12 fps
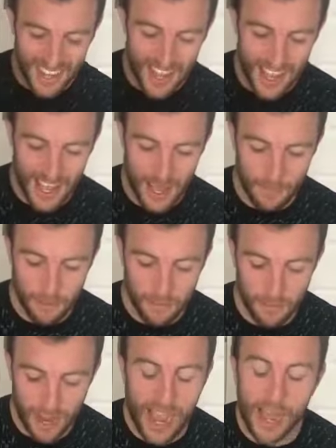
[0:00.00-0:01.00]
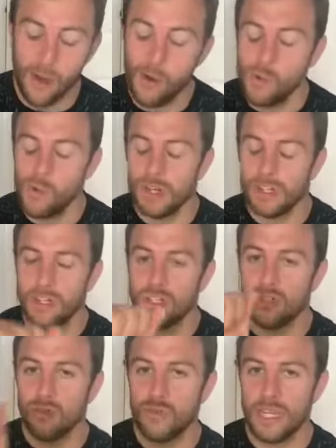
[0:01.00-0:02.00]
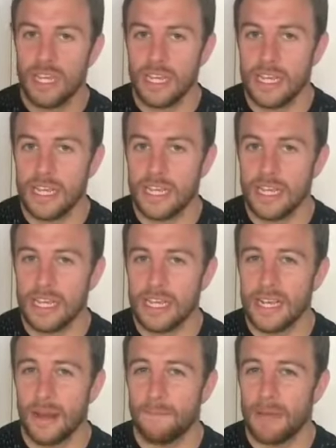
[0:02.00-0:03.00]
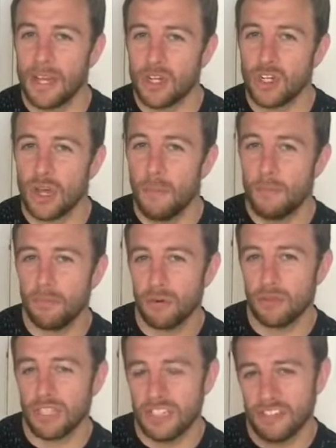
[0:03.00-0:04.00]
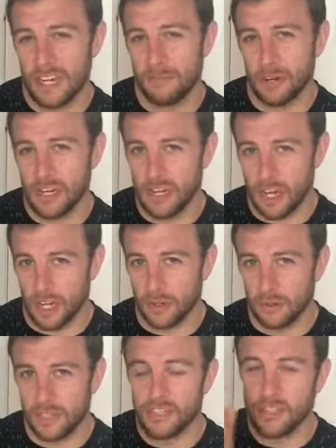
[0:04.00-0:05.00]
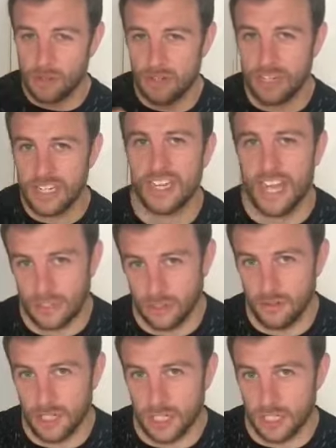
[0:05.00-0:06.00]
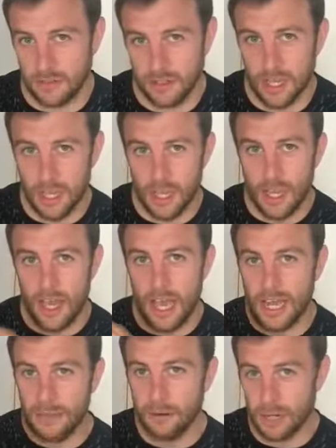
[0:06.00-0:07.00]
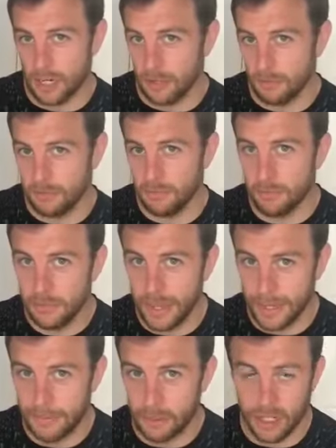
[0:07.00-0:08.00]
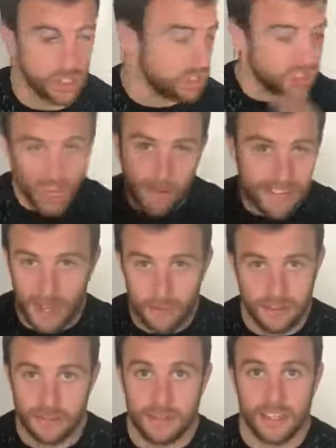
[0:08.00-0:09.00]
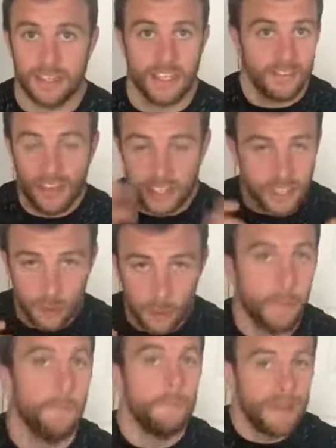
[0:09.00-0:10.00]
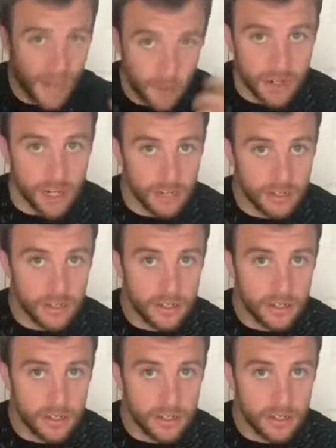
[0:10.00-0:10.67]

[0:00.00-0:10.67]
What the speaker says: But for how do we measure protein? Does anybody know? That's the question I need to ask you guys. Anybody know? Anybody, just shout it out to me. Give it a, go on, louder.